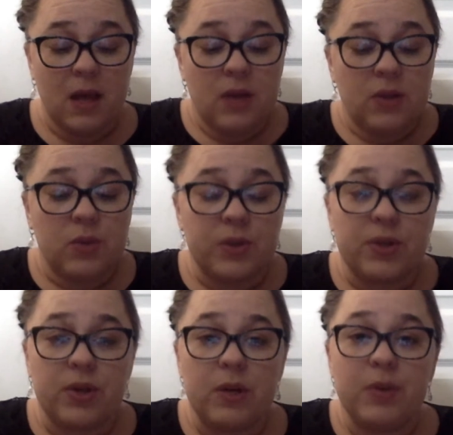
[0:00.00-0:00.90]
So we're
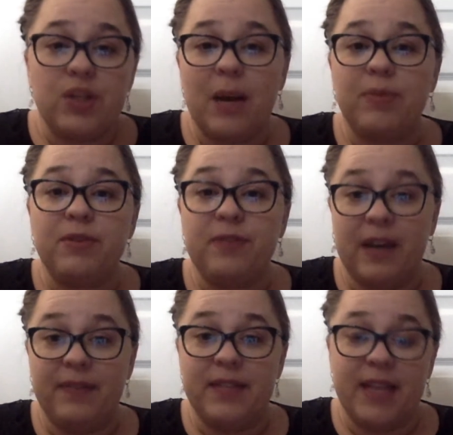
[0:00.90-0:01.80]
starting with chapter
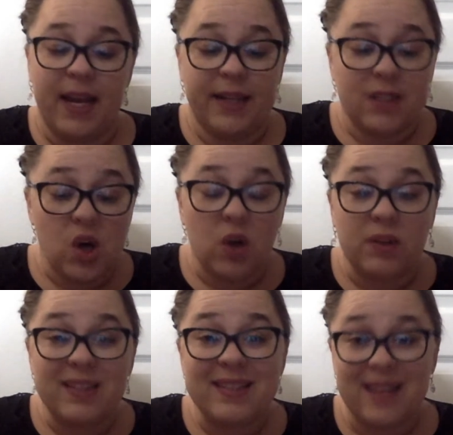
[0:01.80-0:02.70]
5 today. It's called
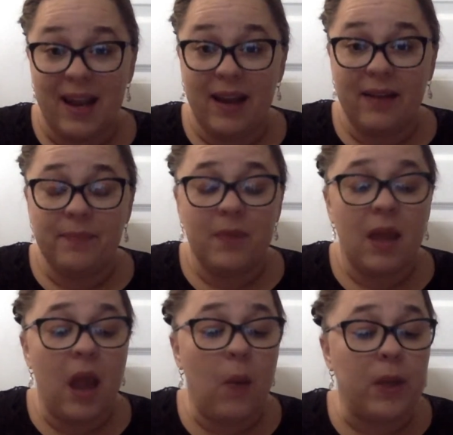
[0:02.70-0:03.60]
Setting.
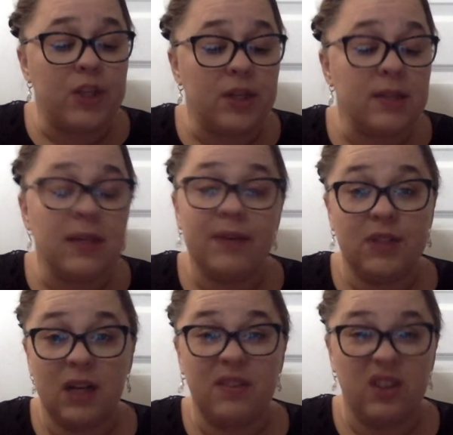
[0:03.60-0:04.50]
And we just left
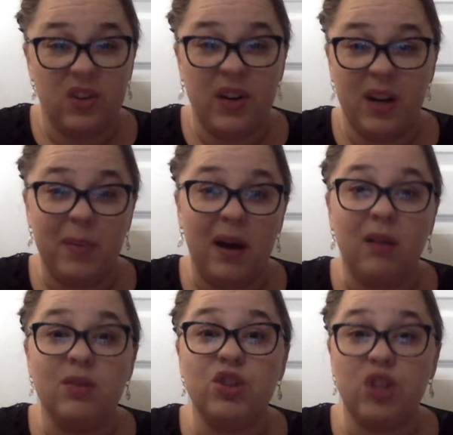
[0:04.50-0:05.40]
off learning
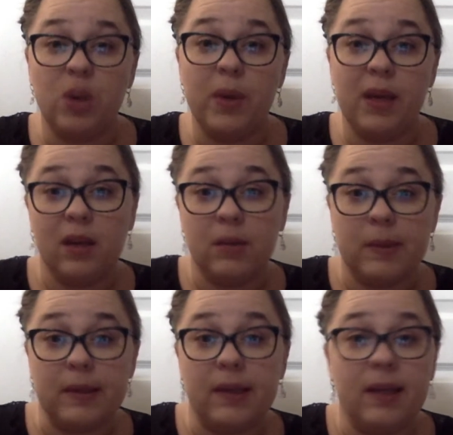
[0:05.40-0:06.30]
about Joey
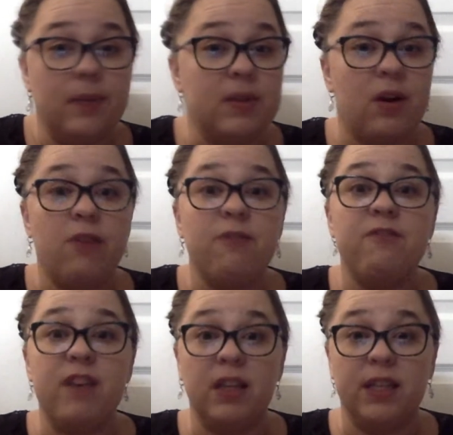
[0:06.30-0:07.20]
Gilbert. He was our
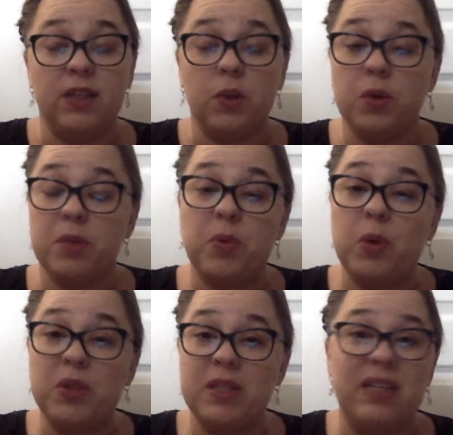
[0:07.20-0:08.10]
villain, or the
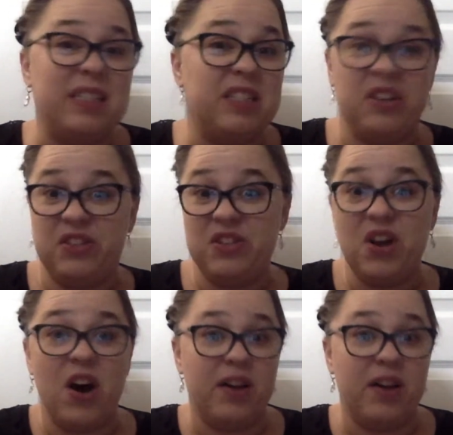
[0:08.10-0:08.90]
person that does not